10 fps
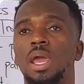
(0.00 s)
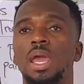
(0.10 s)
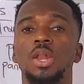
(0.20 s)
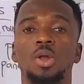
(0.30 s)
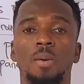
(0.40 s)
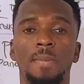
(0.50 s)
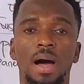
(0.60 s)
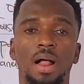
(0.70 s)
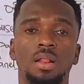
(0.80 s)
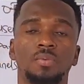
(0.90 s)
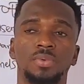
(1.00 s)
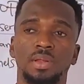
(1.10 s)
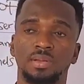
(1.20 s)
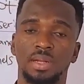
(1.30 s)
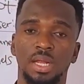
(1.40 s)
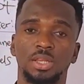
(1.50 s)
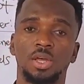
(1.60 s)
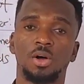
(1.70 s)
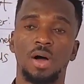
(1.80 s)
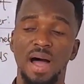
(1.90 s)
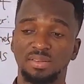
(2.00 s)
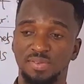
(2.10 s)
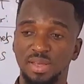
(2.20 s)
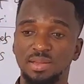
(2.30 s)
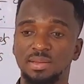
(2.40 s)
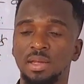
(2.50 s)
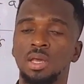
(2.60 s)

a normal senator outfit